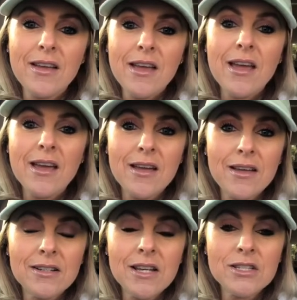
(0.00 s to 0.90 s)

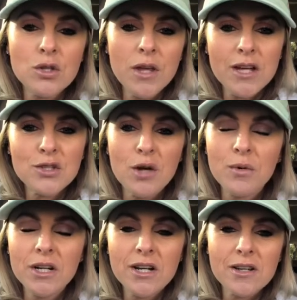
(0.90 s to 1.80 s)
And so, yeah, so I
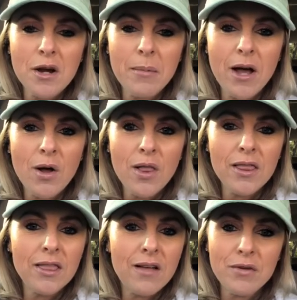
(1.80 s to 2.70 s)
wanted to talk about
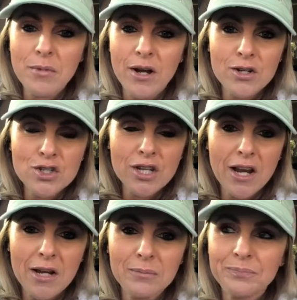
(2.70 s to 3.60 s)
love and marriage
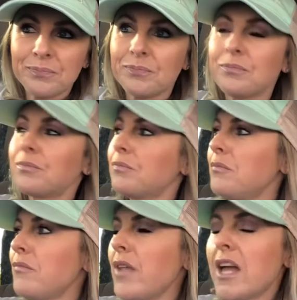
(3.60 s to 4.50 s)
today.
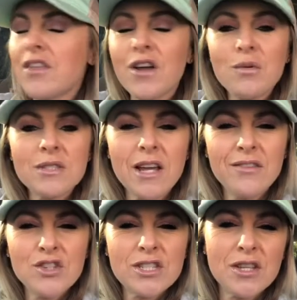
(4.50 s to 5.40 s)
And I thought it was kind of
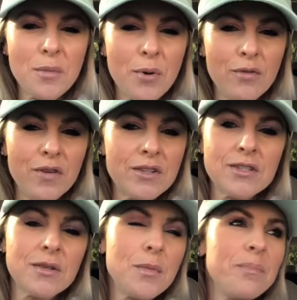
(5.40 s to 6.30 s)
just in the
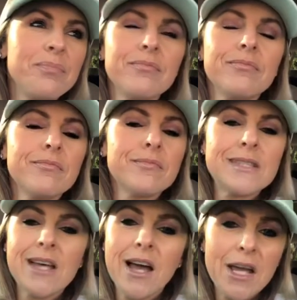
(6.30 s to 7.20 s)
perfect
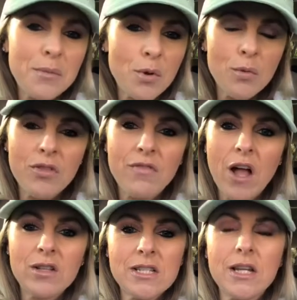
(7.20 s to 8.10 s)
time with
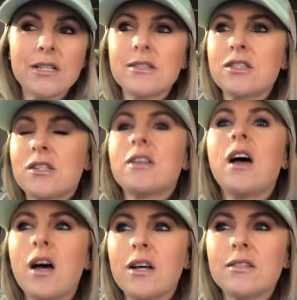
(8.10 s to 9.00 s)
Valentine's
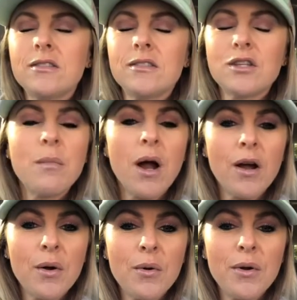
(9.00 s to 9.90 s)

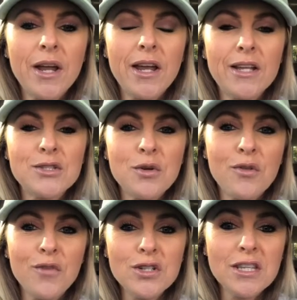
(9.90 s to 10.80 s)
tomorrow. And so the
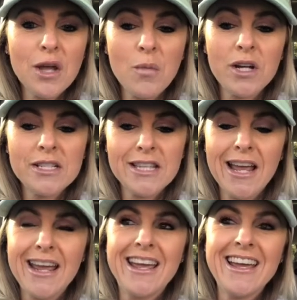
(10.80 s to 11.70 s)
first thing I want to say
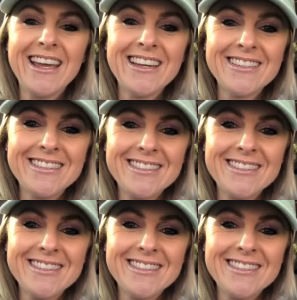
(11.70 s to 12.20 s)
is